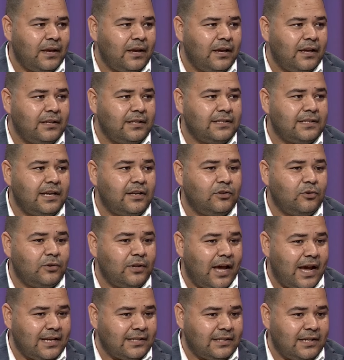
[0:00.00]
And he said, don't
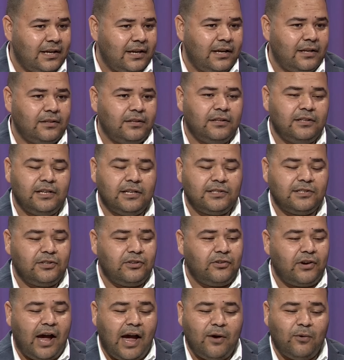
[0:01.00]
ask again. Yes,
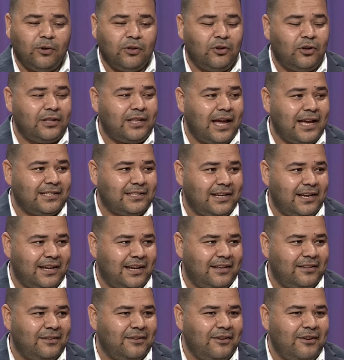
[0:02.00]
sir, I will not ask
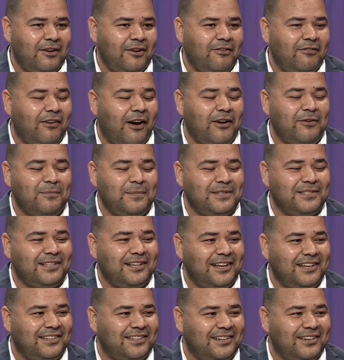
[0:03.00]
again. Five minutes
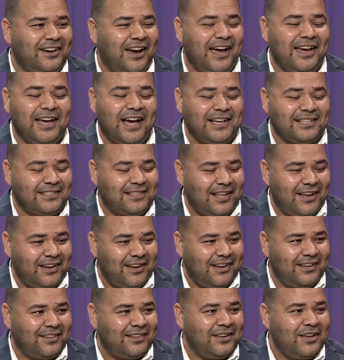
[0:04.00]
later, I asked
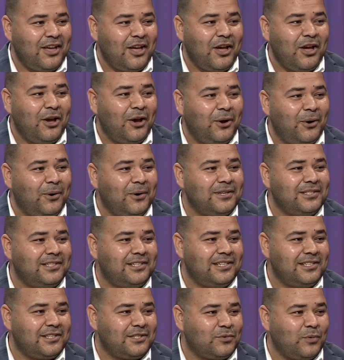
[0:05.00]
again, who is
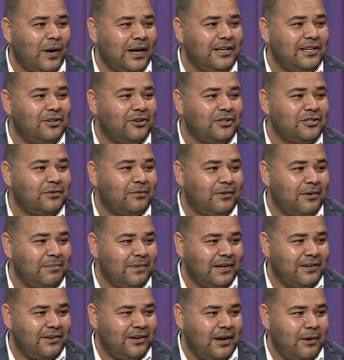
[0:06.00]
Jesus? Why he rose from
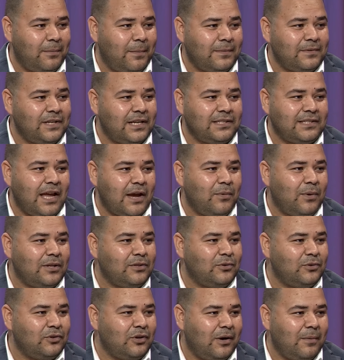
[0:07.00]
the grave? Just I want
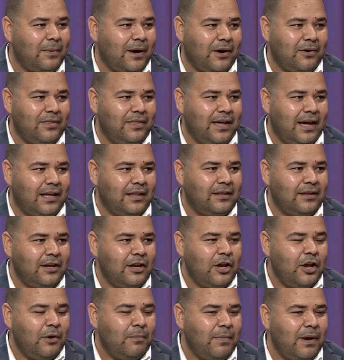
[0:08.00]
to know about that.
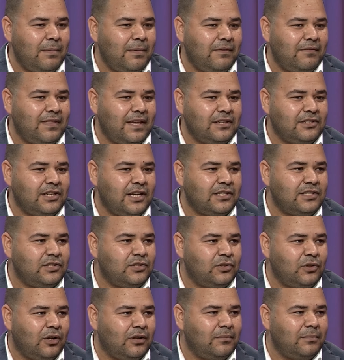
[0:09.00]
Maybe if they just
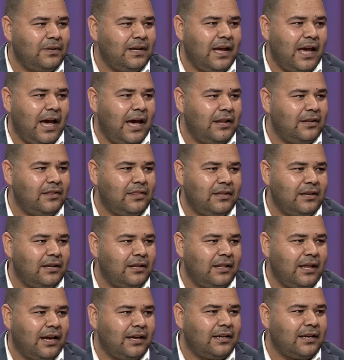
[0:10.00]
told me anything,
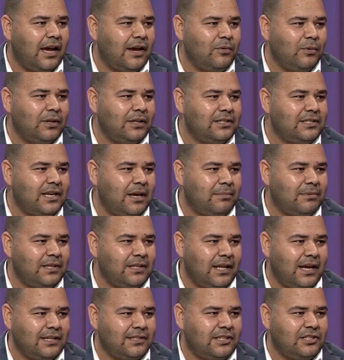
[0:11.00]
like I will accept it
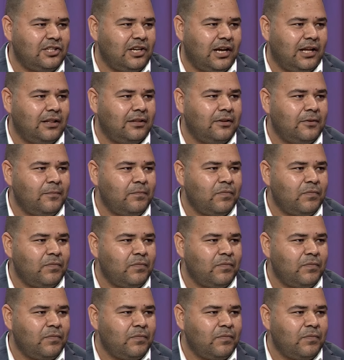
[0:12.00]
as a child.